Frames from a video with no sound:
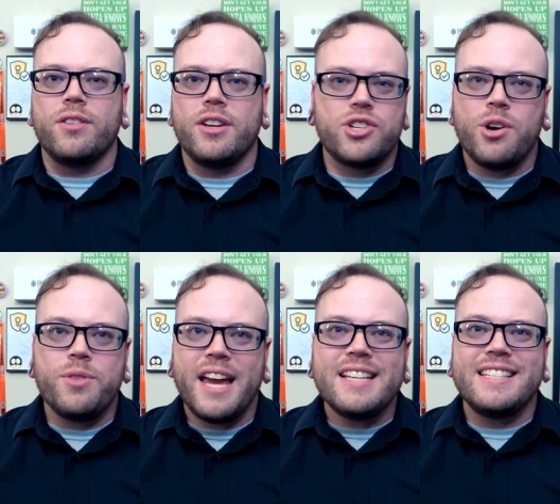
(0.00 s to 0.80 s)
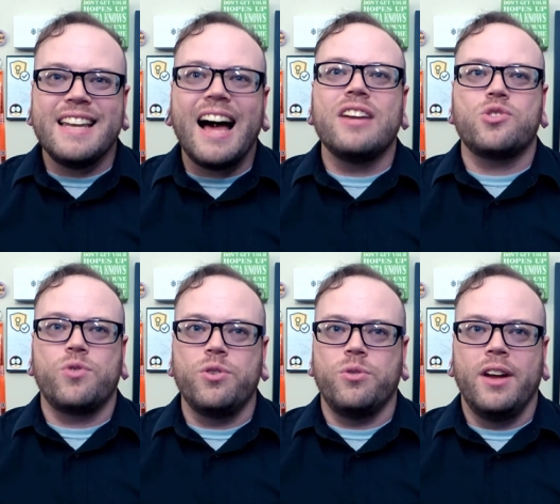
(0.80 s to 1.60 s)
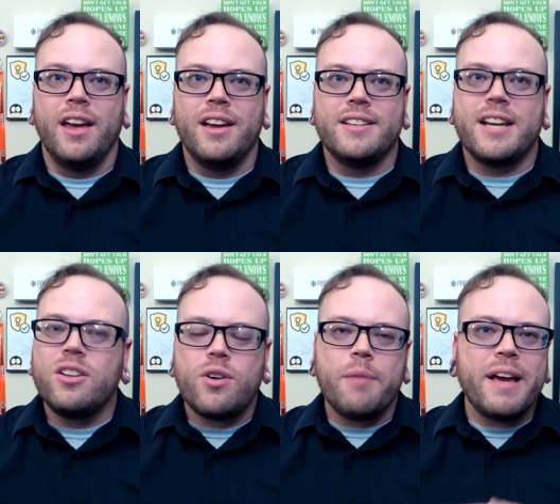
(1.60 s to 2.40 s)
that show that is not true. Telegram